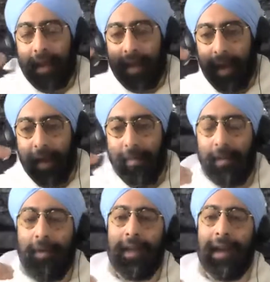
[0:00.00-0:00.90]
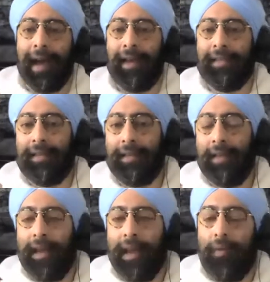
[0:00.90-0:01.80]
come in with an ask,
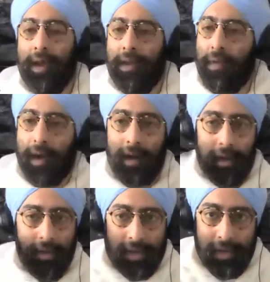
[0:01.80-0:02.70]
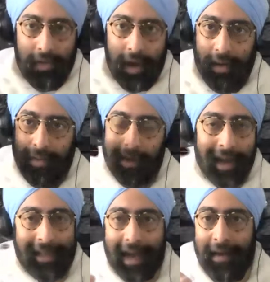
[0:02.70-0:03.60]
and what you want to do is you want to look
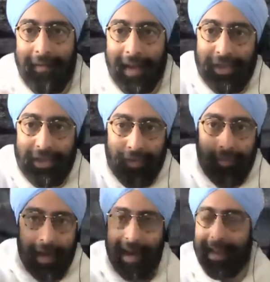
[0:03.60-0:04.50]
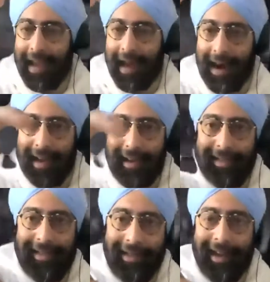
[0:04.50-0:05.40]
at that investor right in the
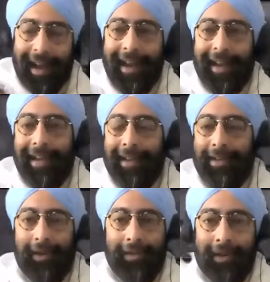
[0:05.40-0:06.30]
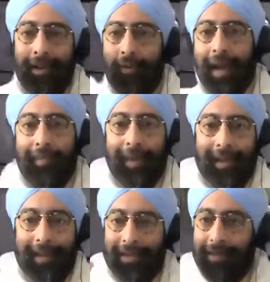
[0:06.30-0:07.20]
eyes, okay? Don't look away
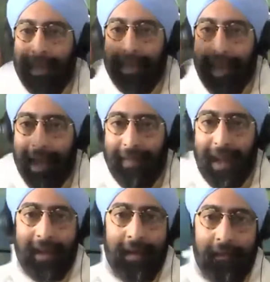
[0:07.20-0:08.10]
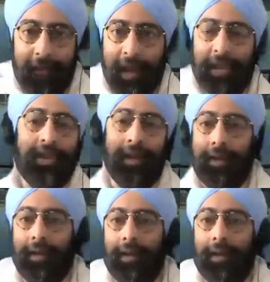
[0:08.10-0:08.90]
because you need to have that conviction